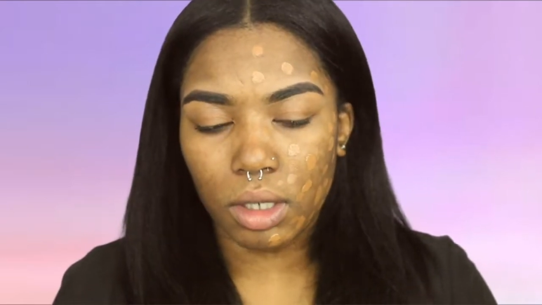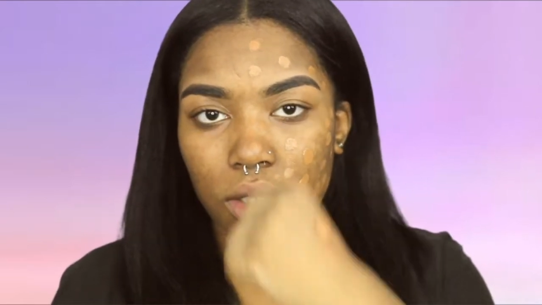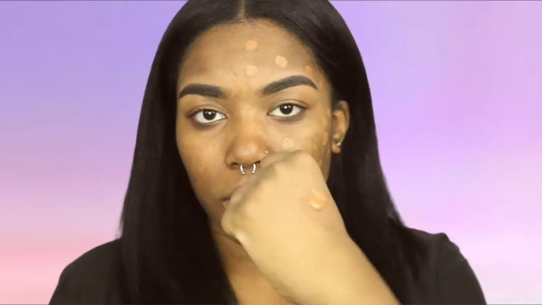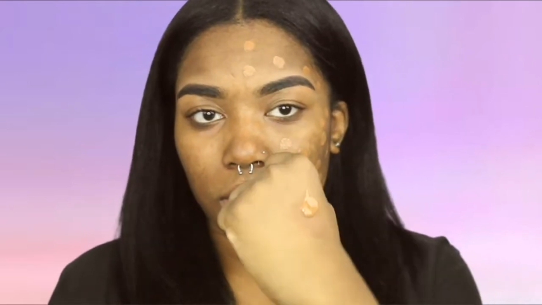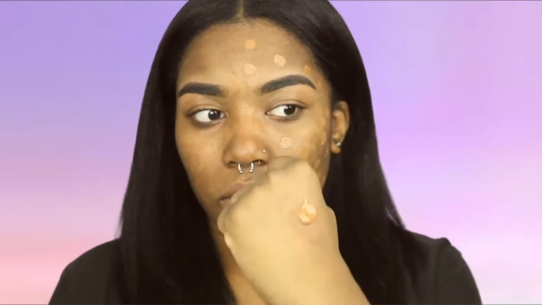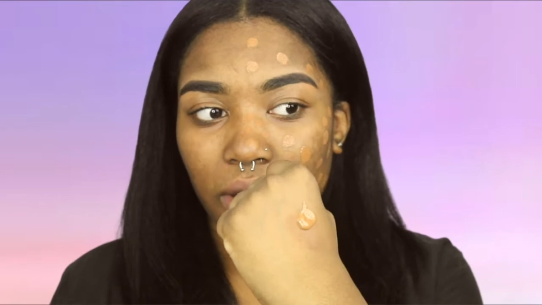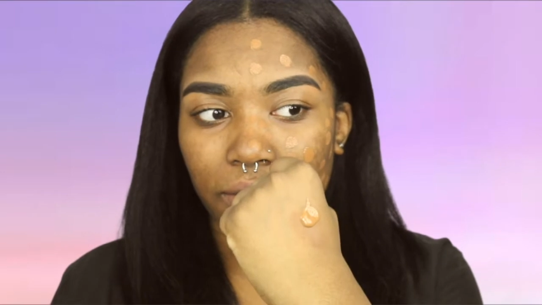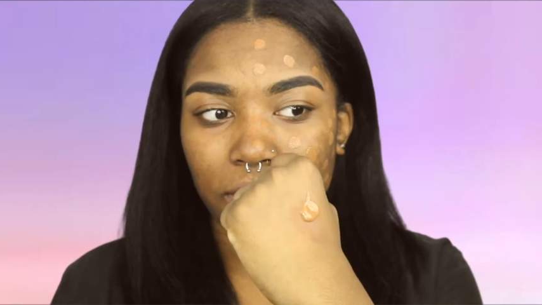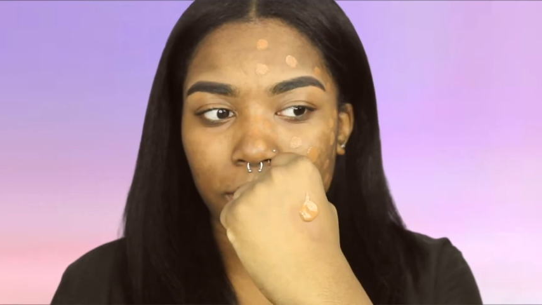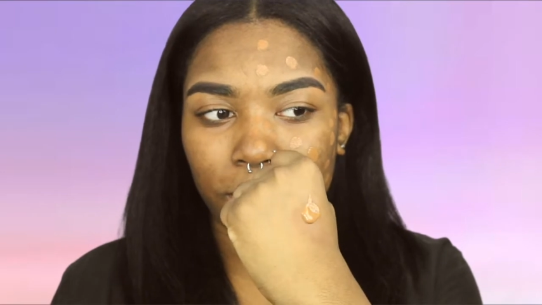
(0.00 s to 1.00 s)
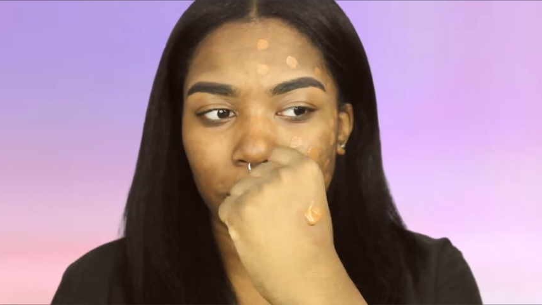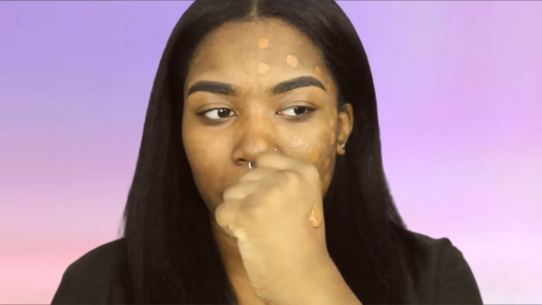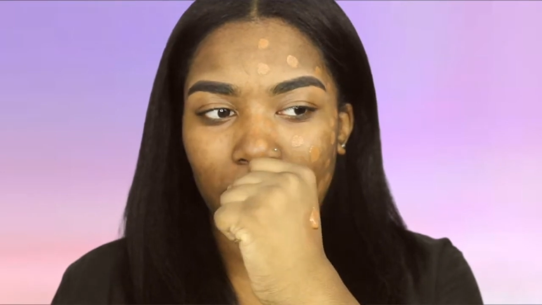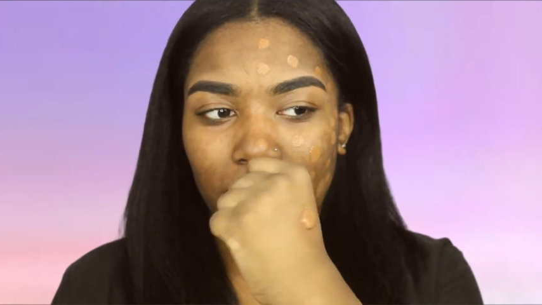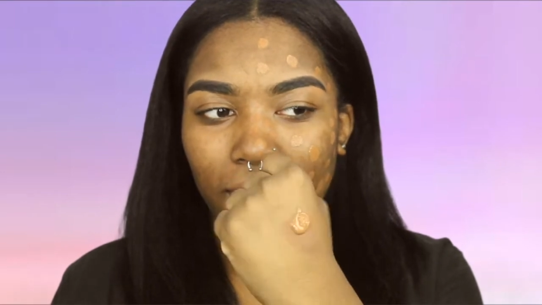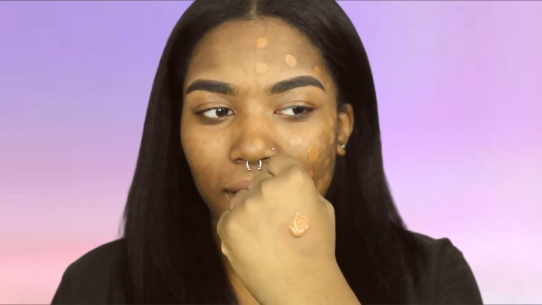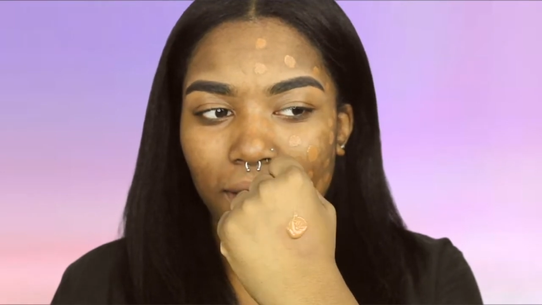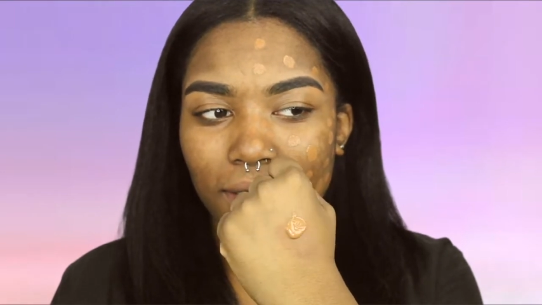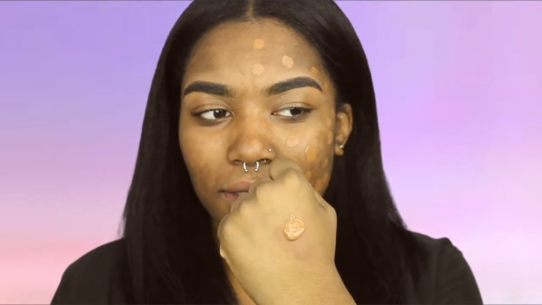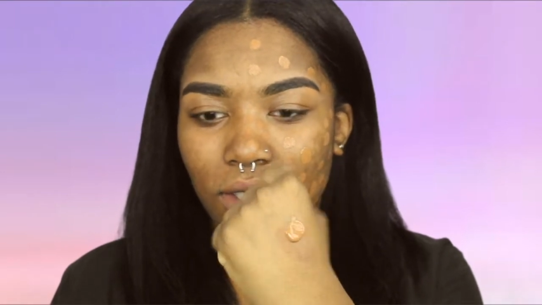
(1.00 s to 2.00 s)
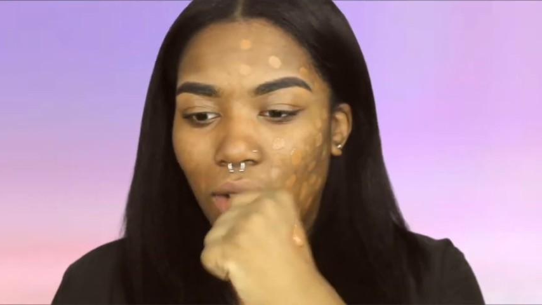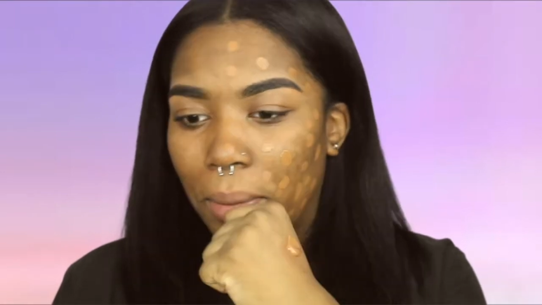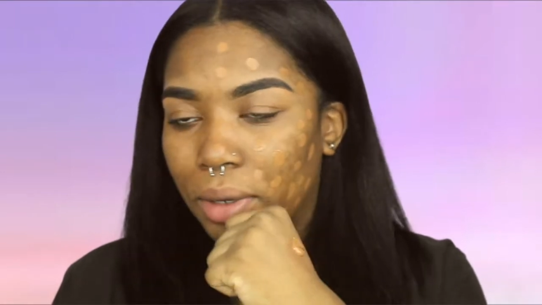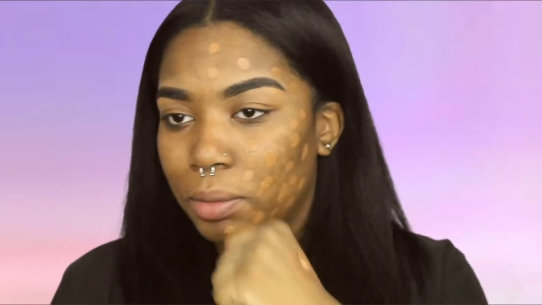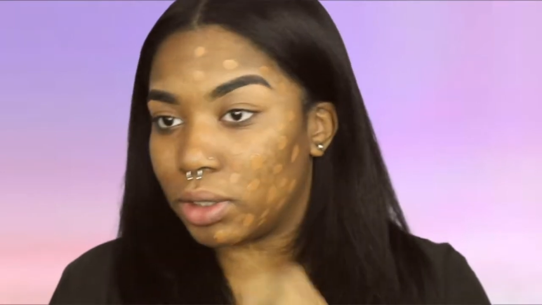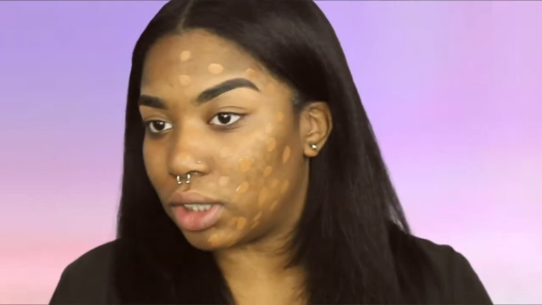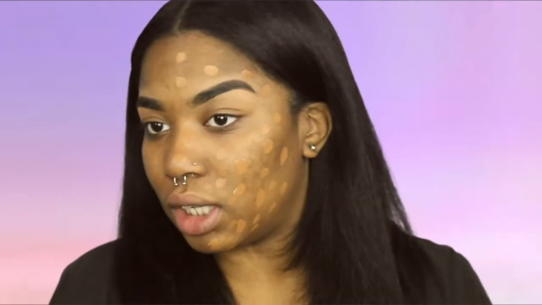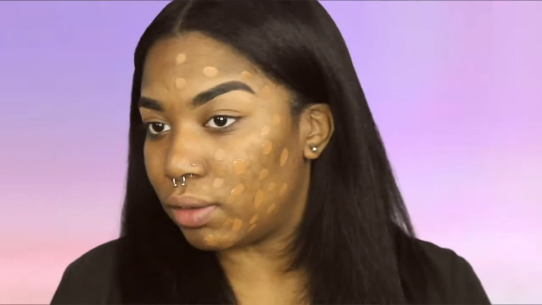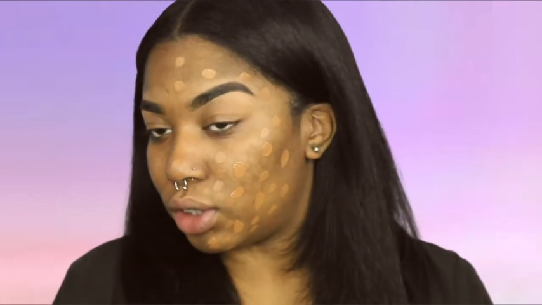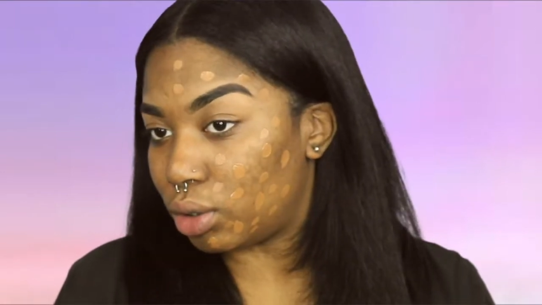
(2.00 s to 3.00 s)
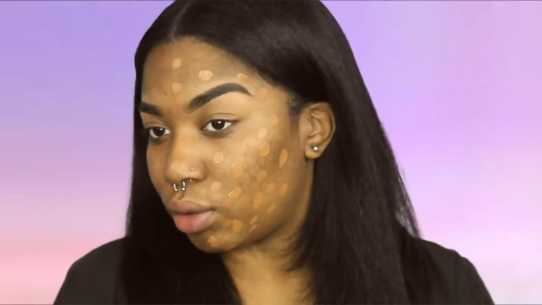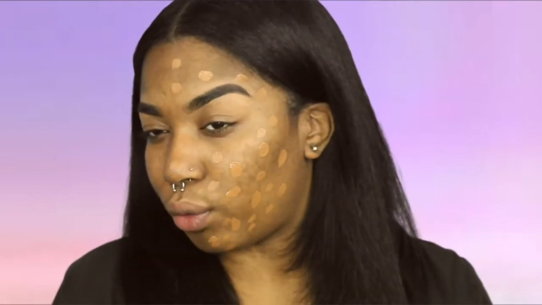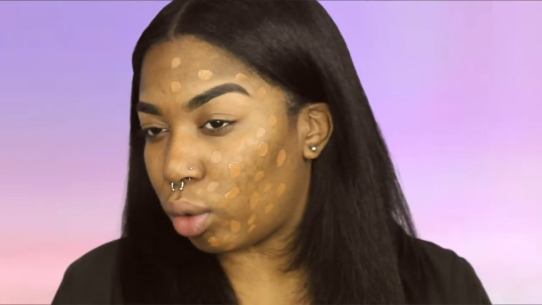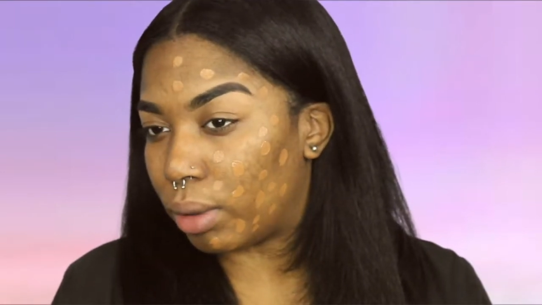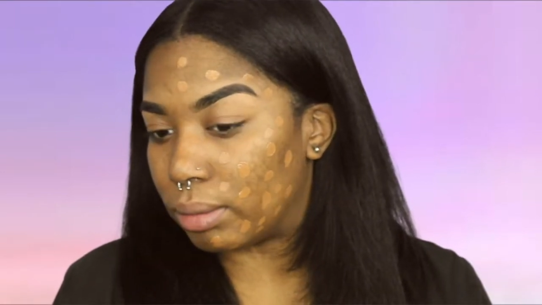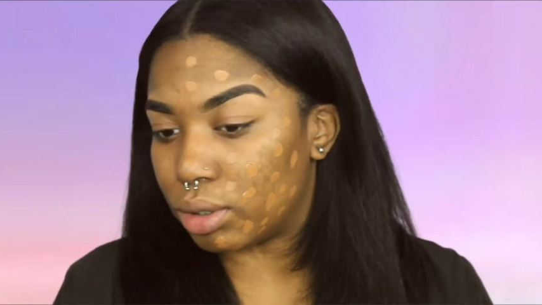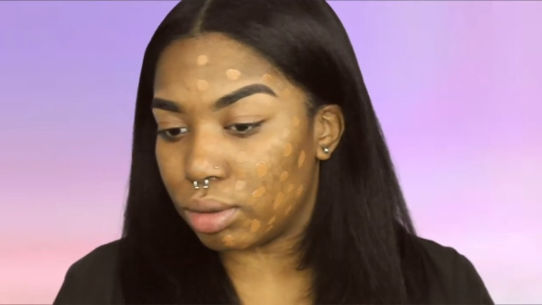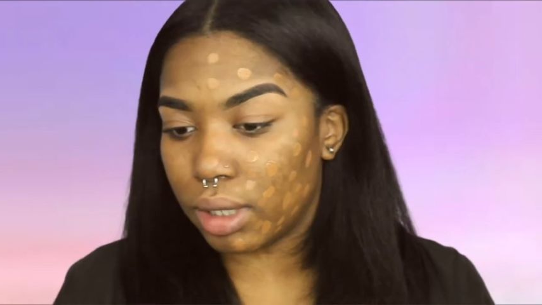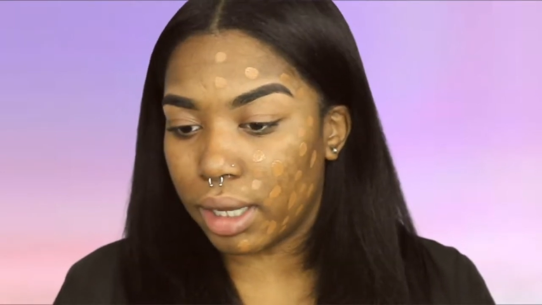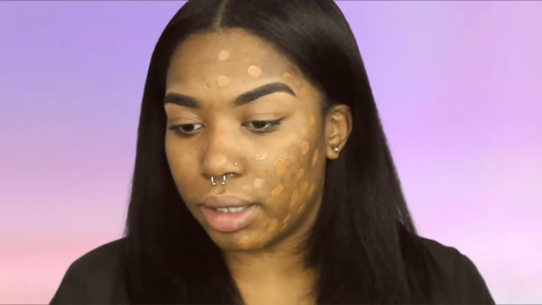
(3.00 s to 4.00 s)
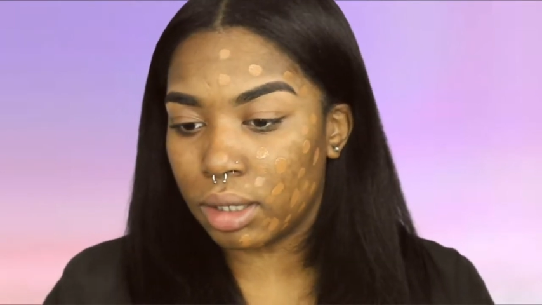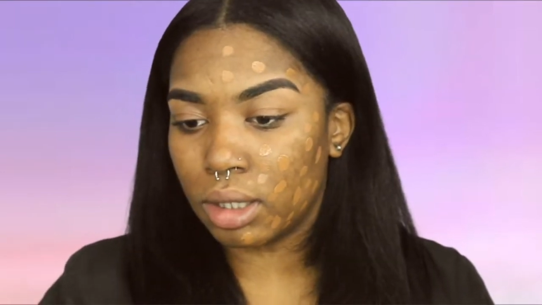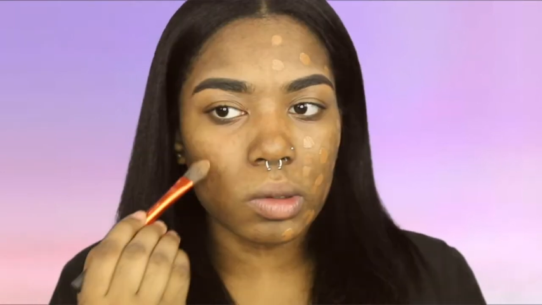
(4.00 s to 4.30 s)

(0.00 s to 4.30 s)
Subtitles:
So I still have this much on my hand, guys. So I pretty much didn't even just use the full pumps to do that.